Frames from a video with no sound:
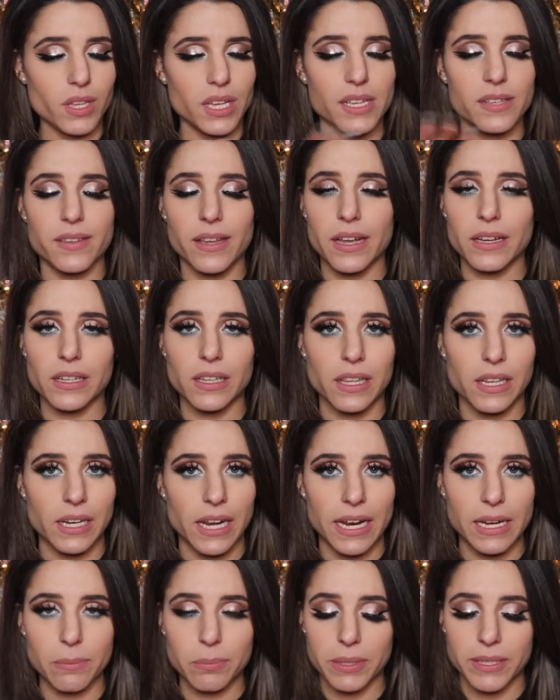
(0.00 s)
It's the end of the
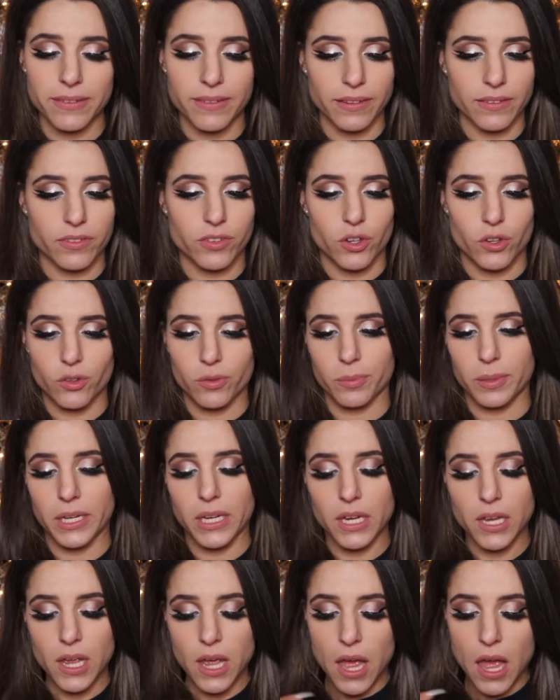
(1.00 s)
night. Please excuse
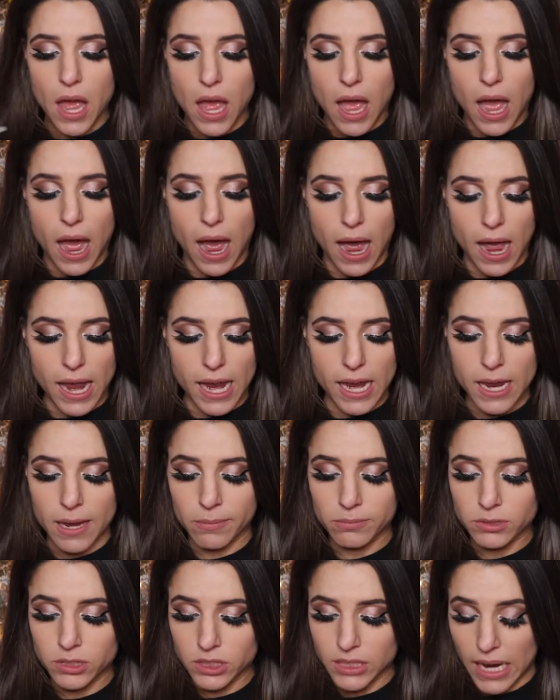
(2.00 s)
me. I
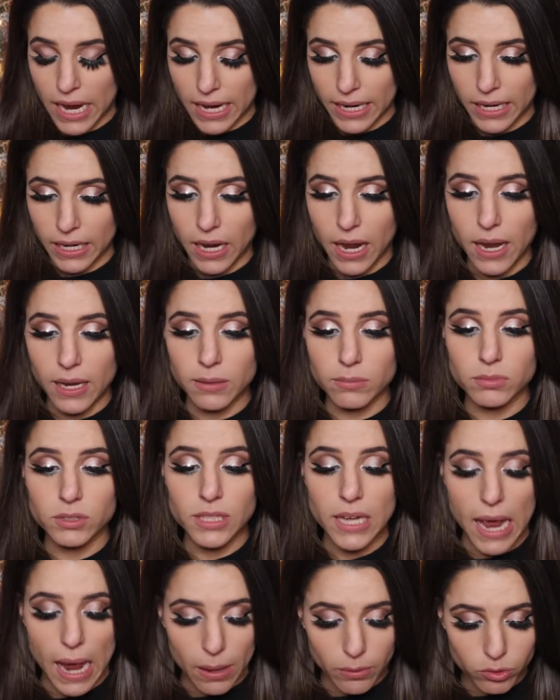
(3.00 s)
am dying. I am
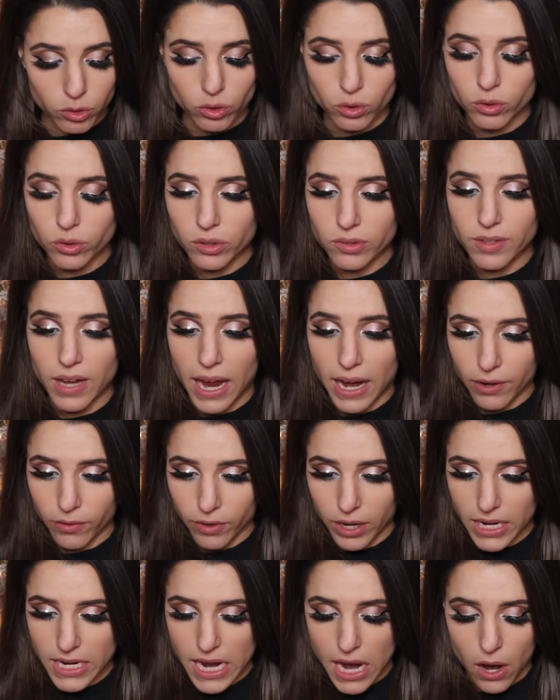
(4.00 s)
absolutely dying
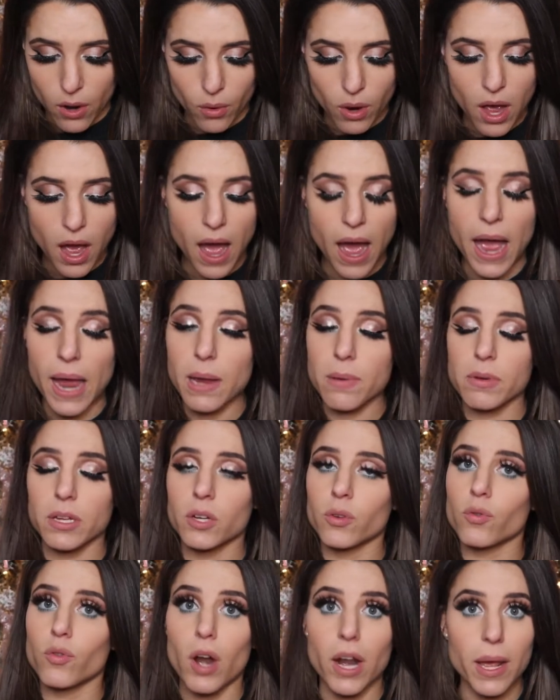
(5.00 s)
right now. I am going
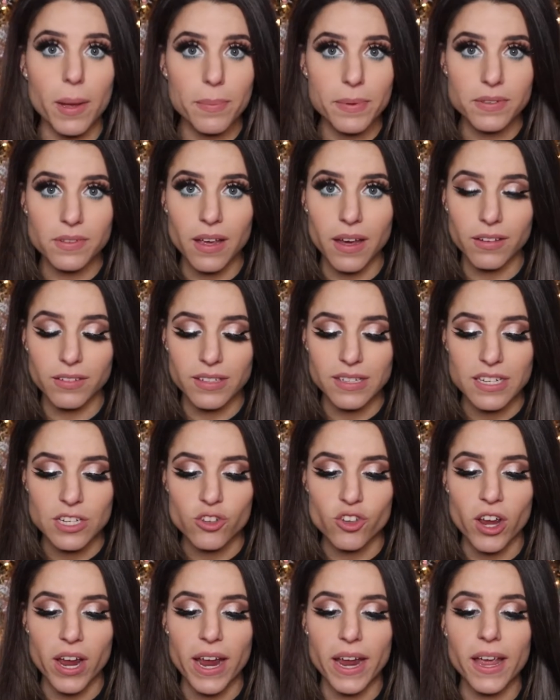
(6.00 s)
to run up and tell T
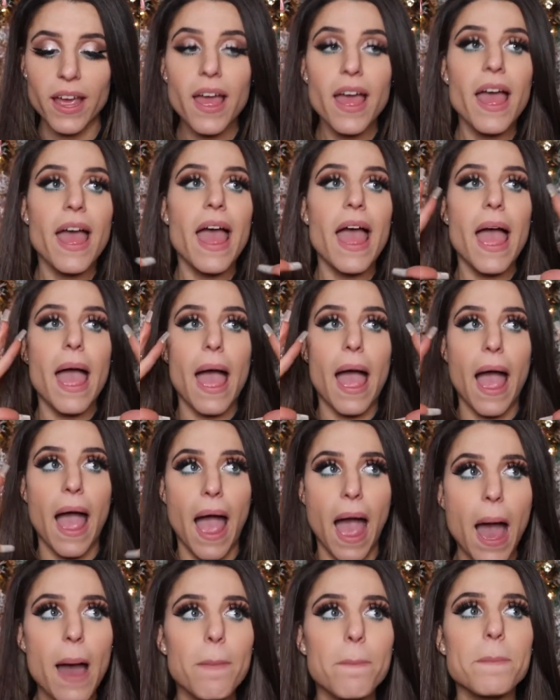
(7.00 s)
J,
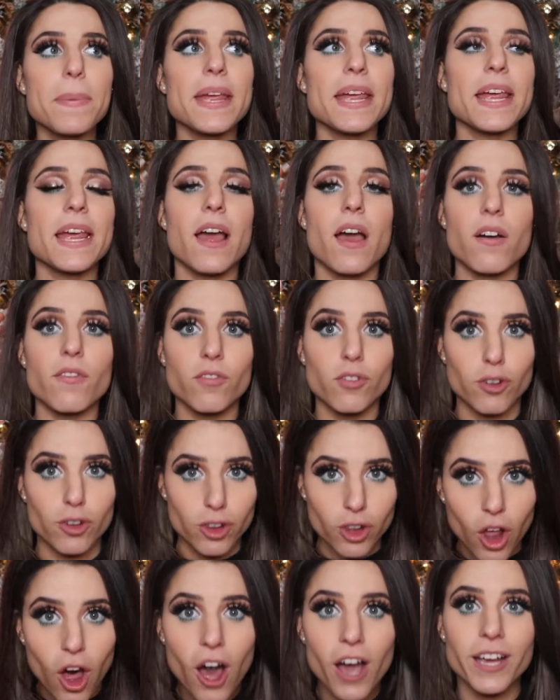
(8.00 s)
happy
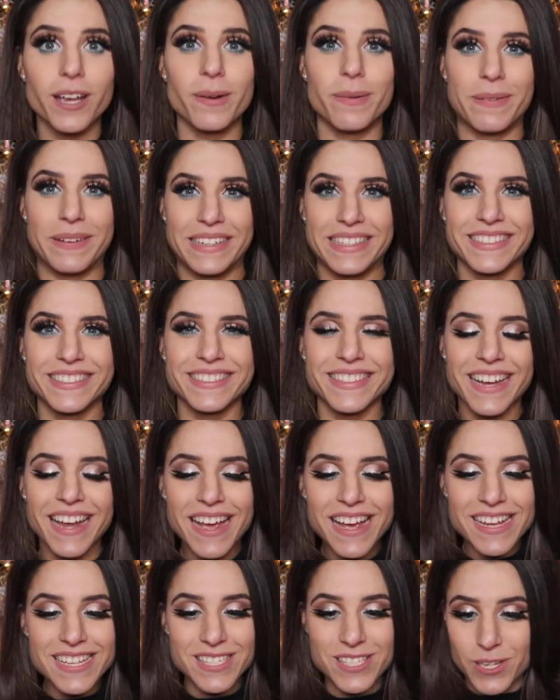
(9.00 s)
Vlogmas
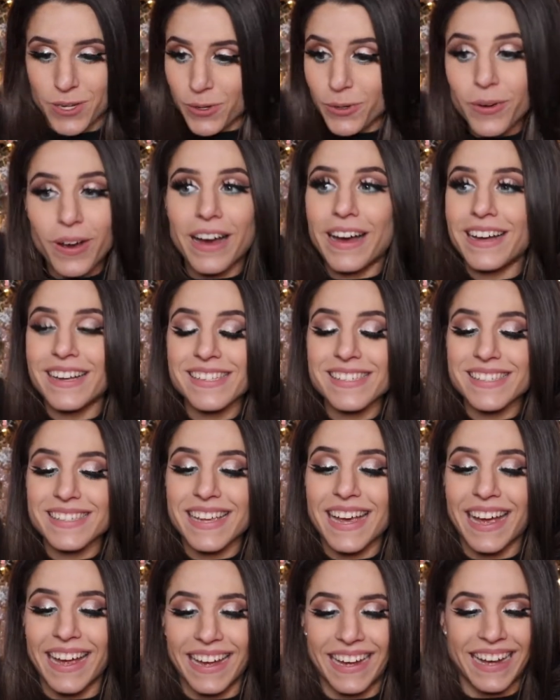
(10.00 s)
to us.
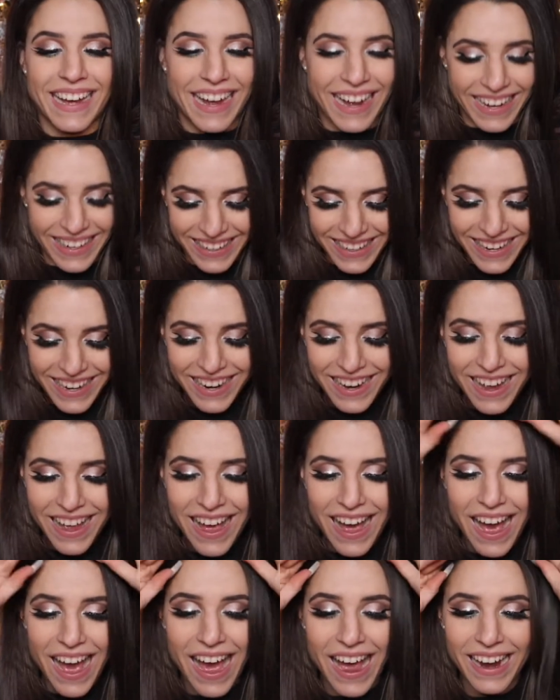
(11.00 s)

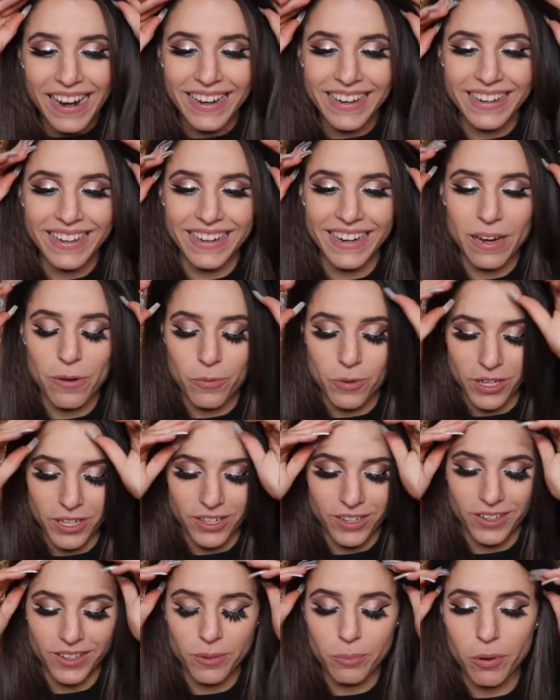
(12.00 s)
I
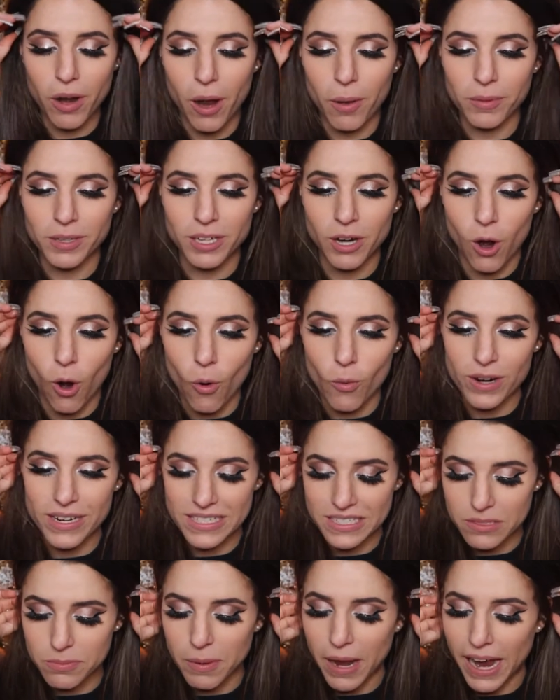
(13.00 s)
will probably
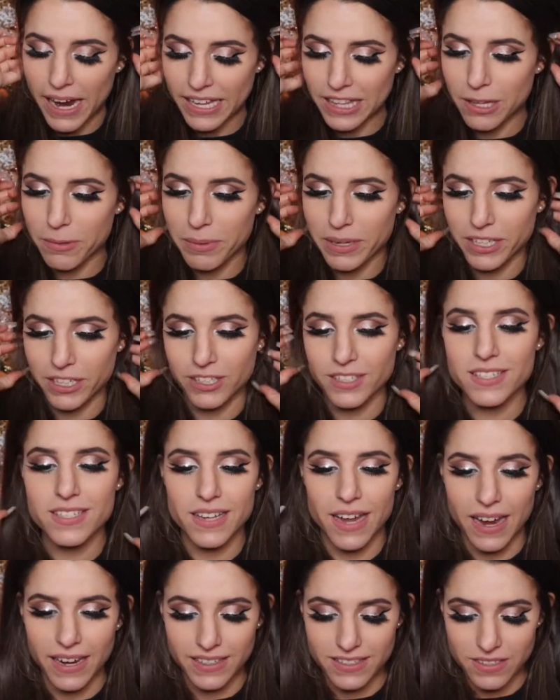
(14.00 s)
always buy the bigger
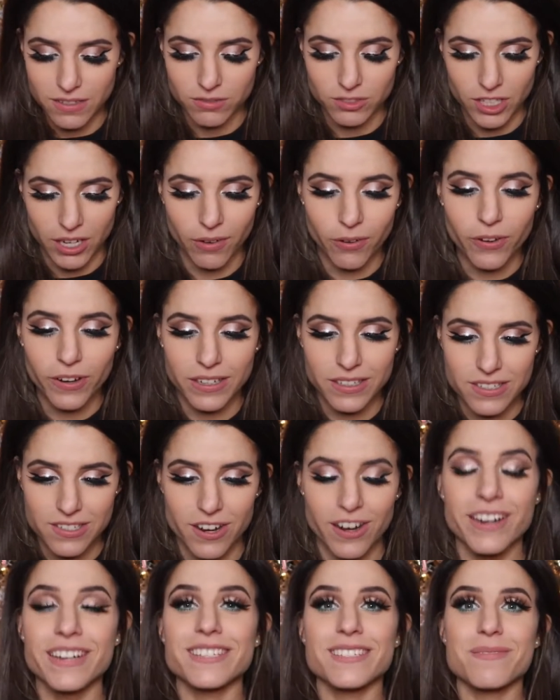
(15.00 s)
size of Jeffree
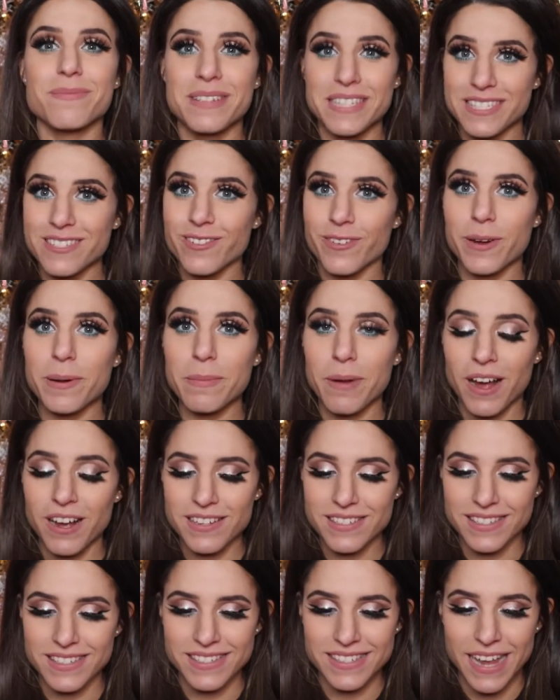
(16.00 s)
Star's mystery
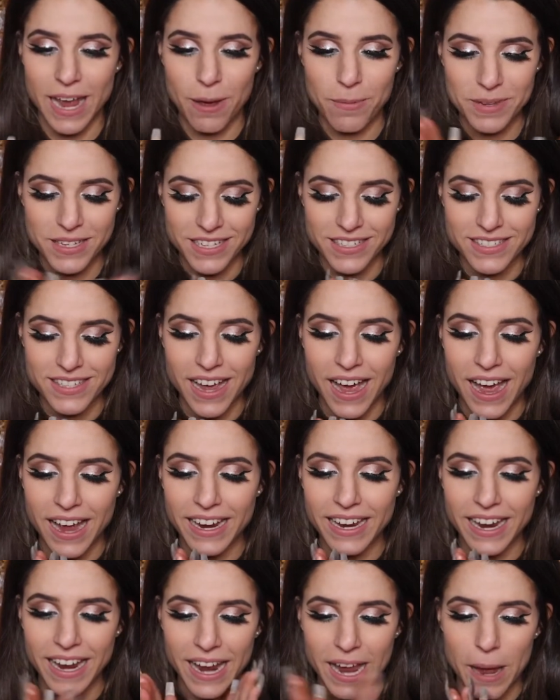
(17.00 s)
boxes now because
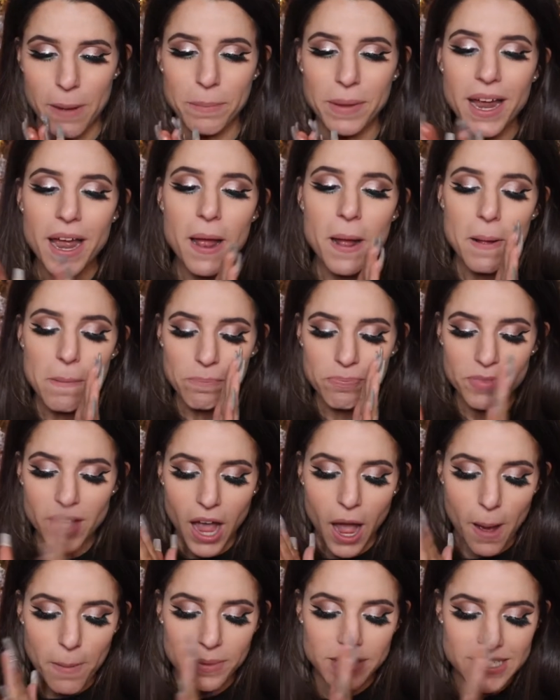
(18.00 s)
I am
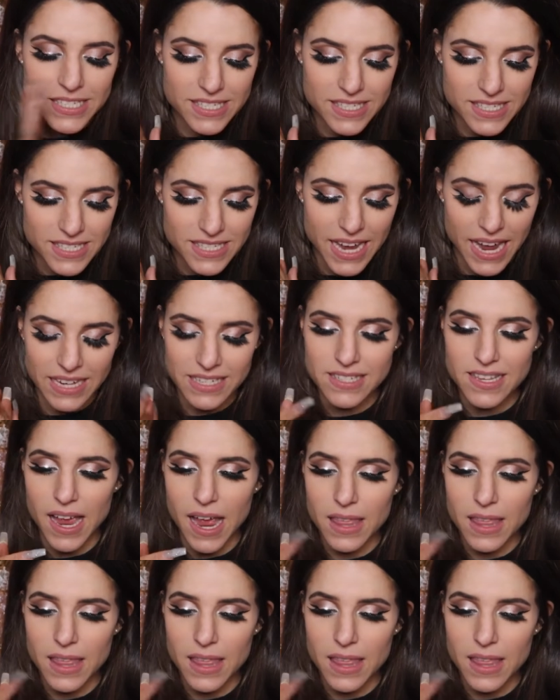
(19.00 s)
obsessed.